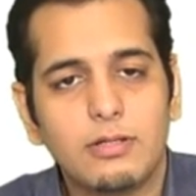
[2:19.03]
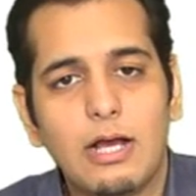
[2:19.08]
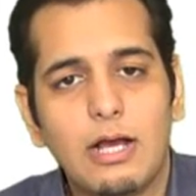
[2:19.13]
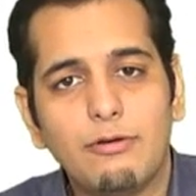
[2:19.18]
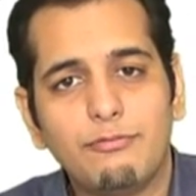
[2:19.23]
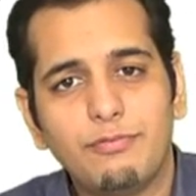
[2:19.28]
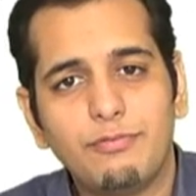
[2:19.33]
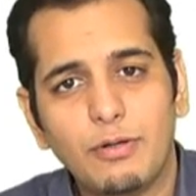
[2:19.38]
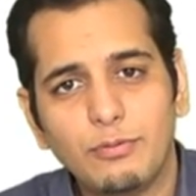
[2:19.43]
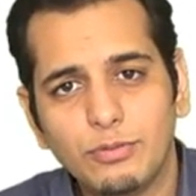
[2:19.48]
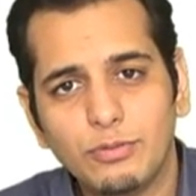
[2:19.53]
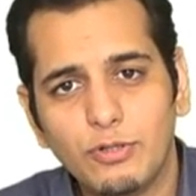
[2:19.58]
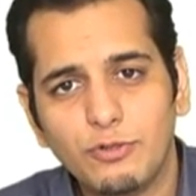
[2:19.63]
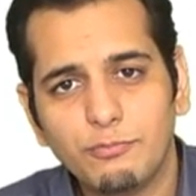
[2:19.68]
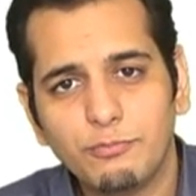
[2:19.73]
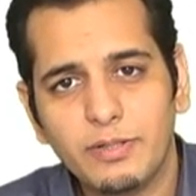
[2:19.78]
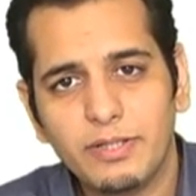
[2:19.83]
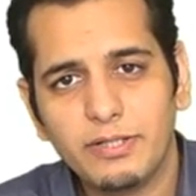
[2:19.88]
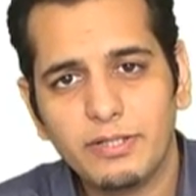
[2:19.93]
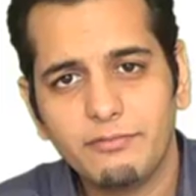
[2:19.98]
I found out
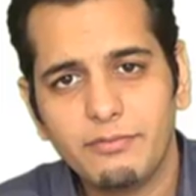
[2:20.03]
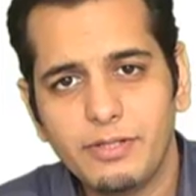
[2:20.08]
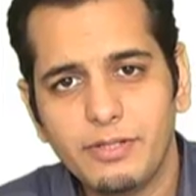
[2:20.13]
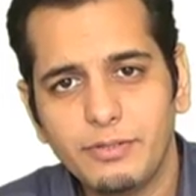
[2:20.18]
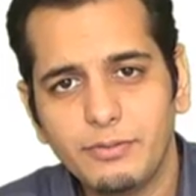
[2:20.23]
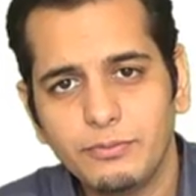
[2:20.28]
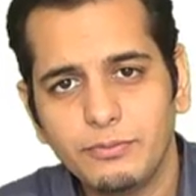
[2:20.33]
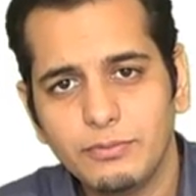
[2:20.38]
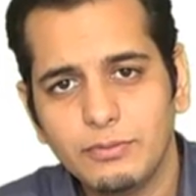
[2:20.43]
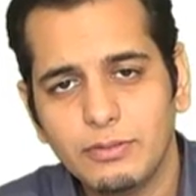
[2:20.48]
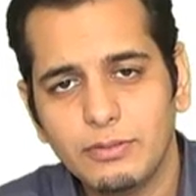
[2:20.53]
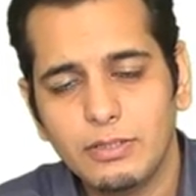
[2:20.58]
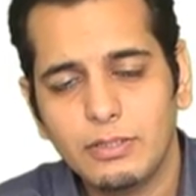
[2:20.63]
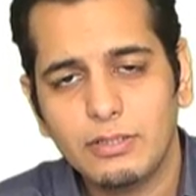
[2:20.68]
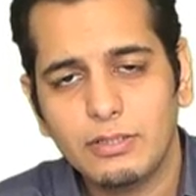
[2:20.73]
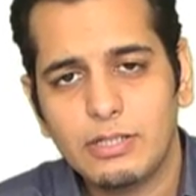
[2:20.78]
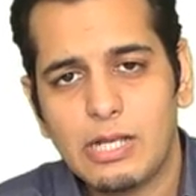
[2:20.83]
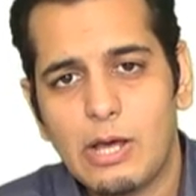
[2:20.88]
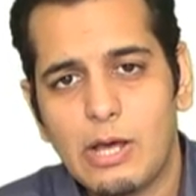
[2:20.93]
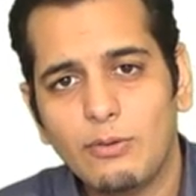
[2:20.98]
my revenue.
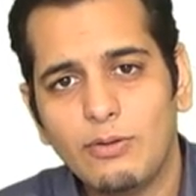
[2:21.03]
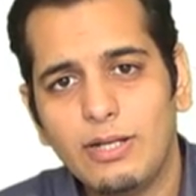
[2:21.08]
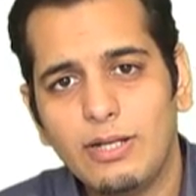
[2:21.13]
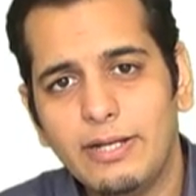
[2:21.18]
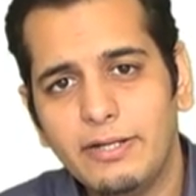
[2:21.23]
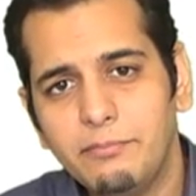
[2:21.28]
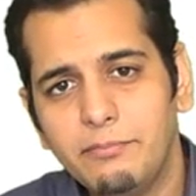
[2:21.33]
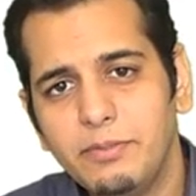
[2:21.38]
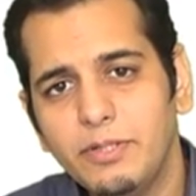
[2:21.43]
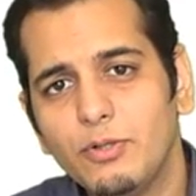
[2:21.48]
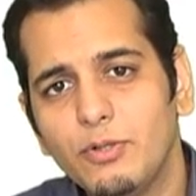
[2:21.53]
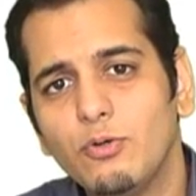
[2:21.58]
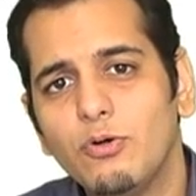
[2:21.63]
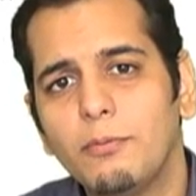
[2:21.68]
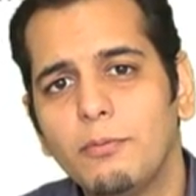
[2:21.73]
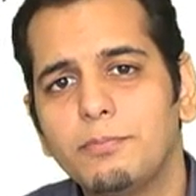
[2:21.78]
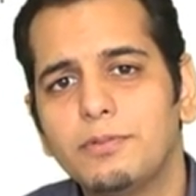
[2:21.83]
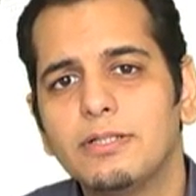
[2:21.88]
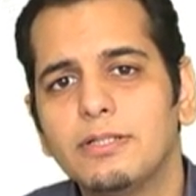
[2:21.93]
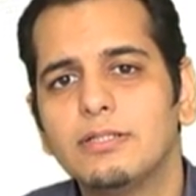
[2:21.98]
Now let me go
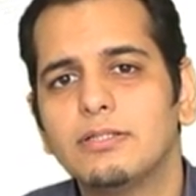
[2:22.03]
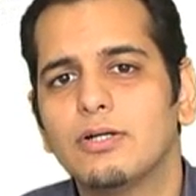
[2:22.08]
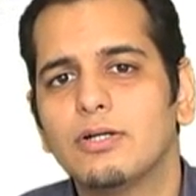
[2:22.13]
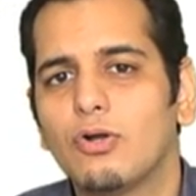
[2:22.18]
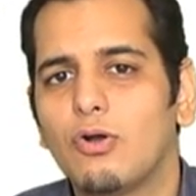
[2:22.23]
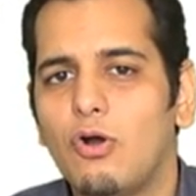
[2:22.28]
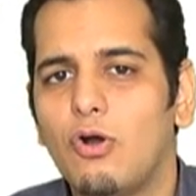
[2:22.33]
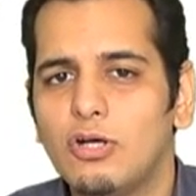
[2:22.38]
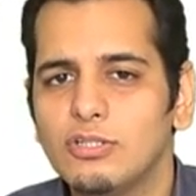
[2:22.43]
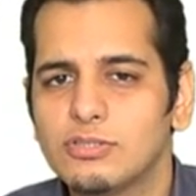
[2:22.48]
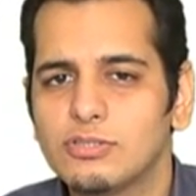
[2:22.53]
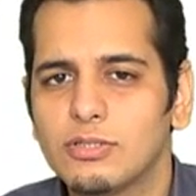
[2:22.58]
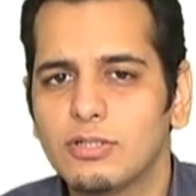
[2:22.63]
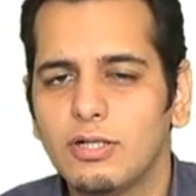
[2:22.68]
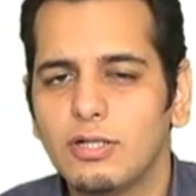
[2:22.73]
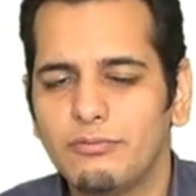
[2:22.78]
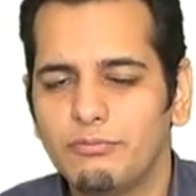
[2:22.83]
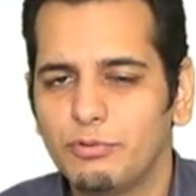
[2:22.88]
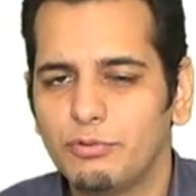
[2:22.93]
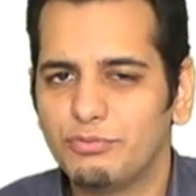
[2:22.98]
up till the cost
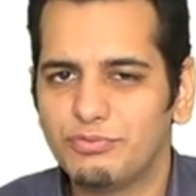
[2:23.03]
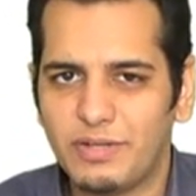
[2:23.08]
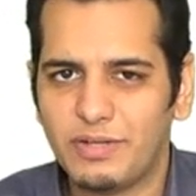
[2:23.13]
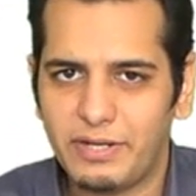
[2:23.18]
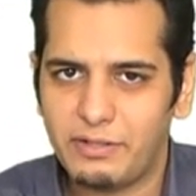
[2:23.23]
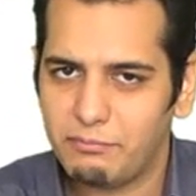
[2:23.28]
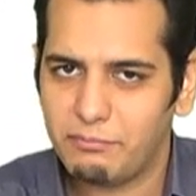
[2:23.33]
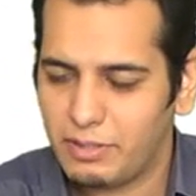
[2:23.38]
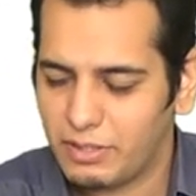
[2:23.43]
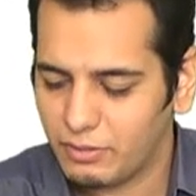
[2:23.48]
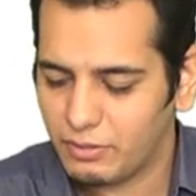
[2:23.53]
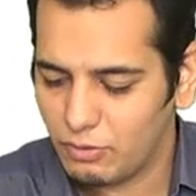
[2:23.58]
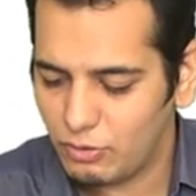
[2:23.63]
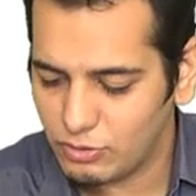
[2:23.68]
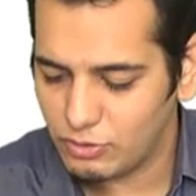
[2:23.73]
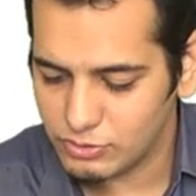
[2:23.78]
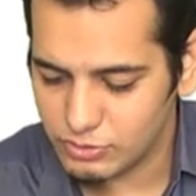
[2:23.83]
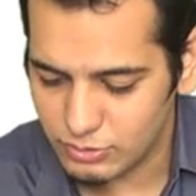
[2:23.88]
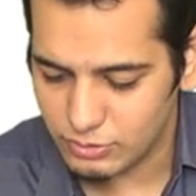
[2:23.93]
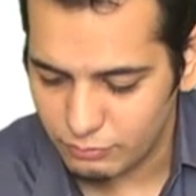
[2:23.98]
curve to find my
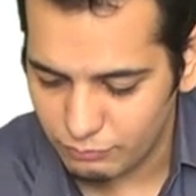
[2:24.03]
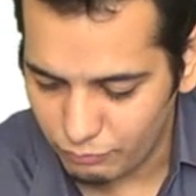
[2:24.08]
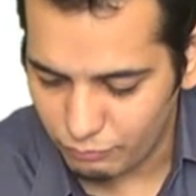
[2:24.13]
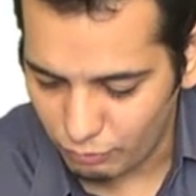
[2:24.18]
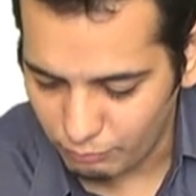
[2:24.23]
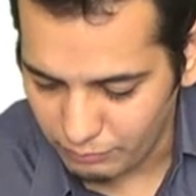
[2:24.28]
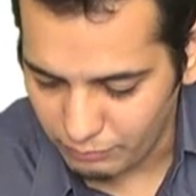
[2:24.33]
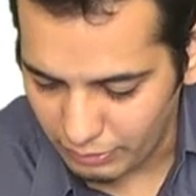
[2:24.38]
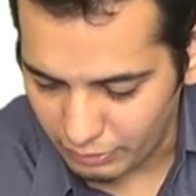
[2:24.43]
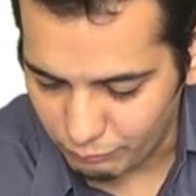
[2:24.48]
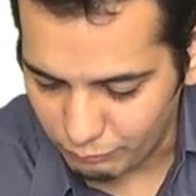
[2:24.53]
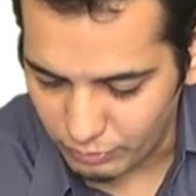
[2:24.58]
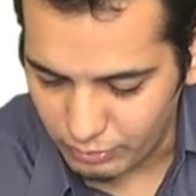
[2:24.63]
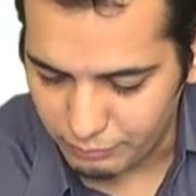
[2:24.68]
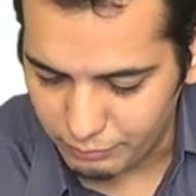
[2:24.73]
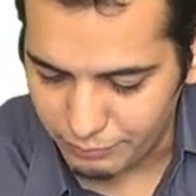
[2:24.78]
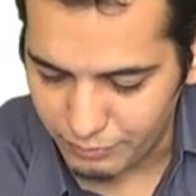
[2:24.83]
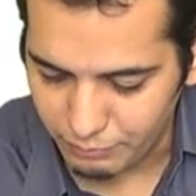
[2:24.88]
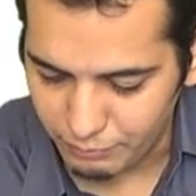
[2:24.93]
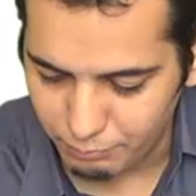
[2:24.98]
cost from
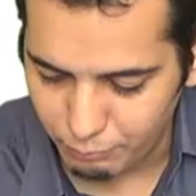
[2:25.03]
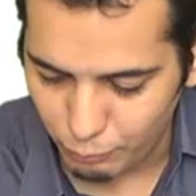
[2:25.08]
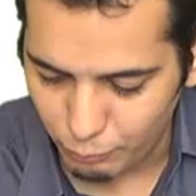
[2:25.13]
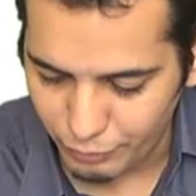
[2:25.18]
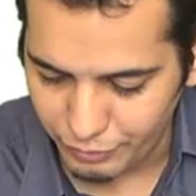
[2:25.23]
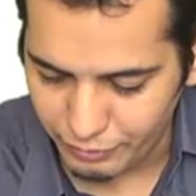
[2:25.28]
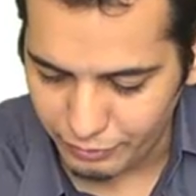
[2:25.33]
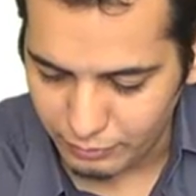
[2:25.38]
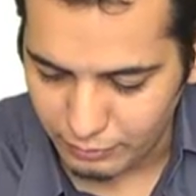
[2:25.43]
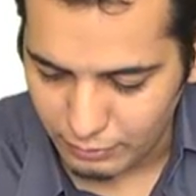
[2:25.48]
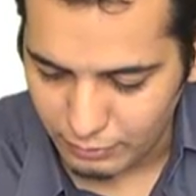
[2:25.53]
equilibrium point.